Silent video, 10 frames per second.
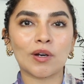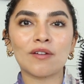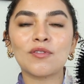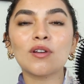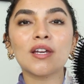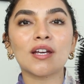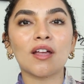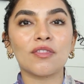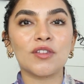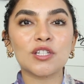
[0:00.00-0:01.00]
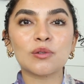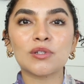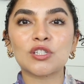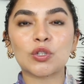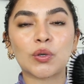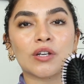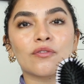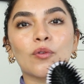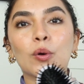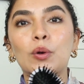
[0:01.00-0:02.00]
I feel like this one is great
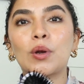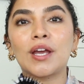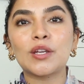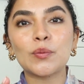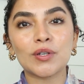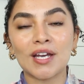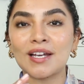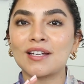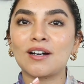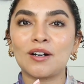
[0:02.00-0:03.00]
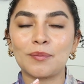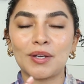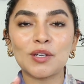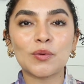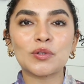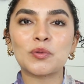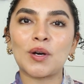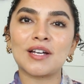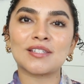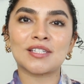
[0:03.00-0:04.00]
for anyone who
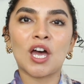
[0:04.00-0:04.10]
has